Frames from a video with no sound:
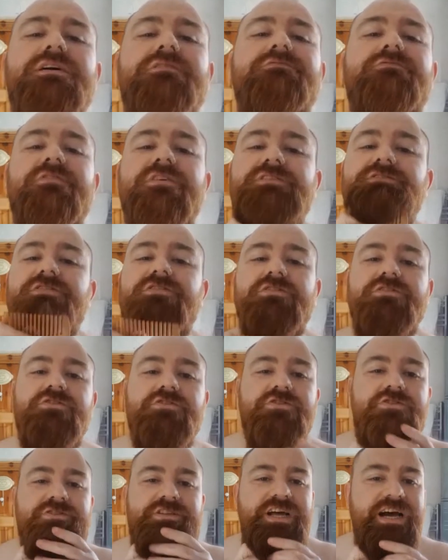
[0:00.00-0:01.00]
First I
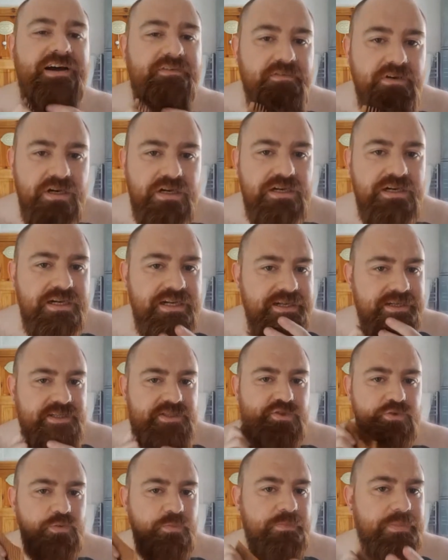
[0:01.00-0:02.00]
just have a
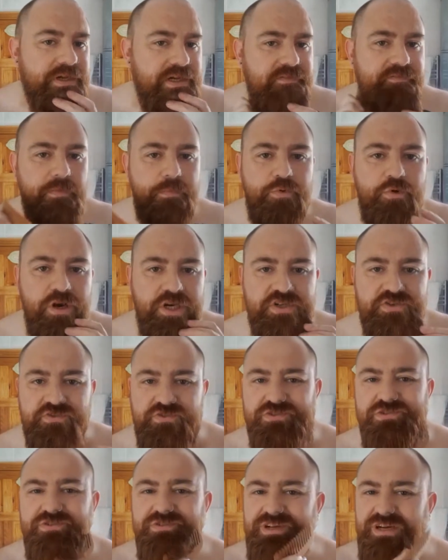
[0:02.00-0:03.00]
little bit of a brush
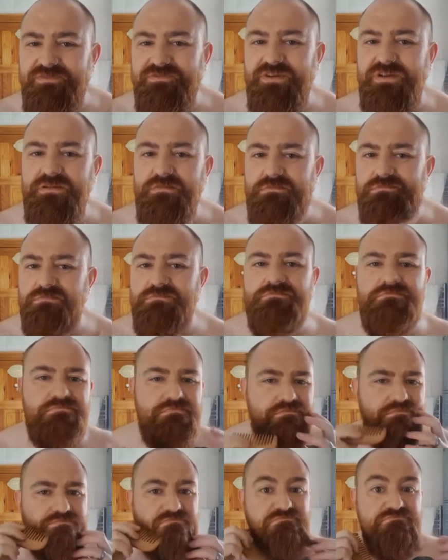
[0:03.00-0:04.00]
through, nothing
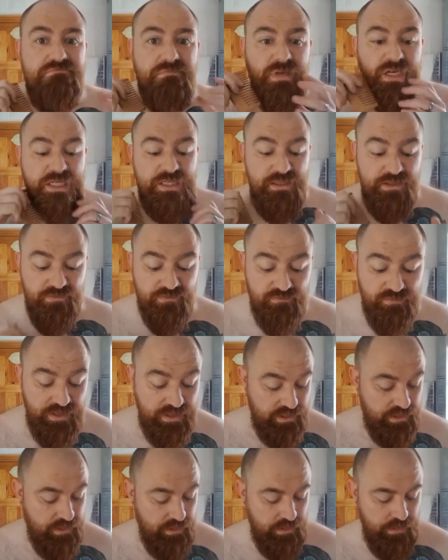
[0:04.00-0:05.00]
major
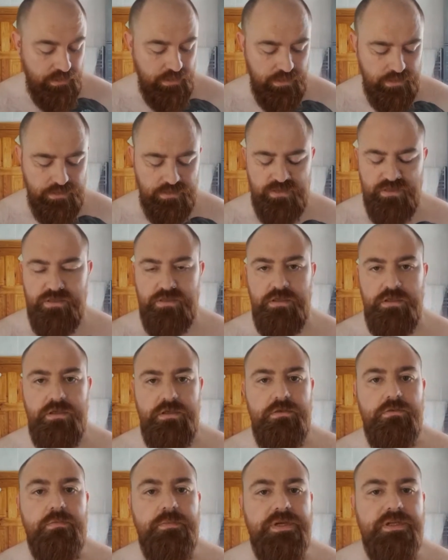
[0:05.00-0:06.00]
really. Just a
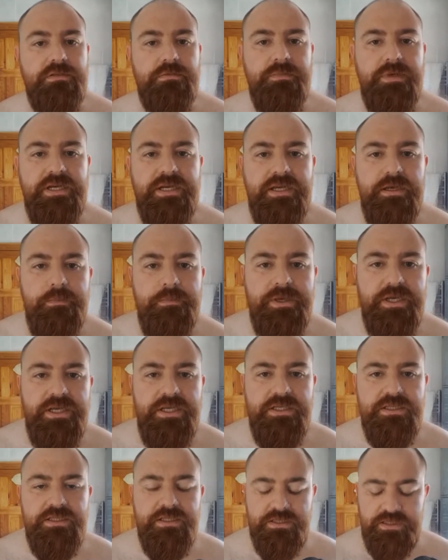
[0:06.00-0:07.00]
little bit to make it a bit
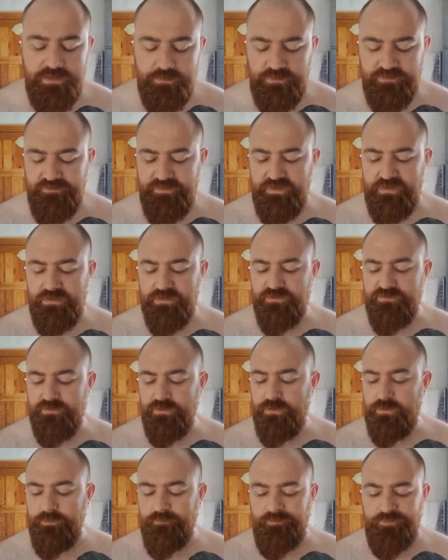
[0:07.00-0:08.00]
easier to get my fingers
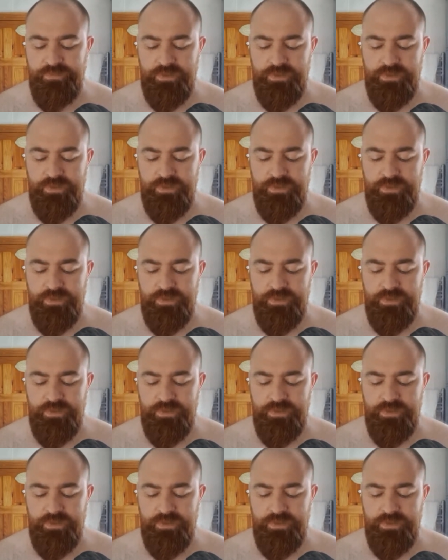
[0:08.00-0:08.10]
through.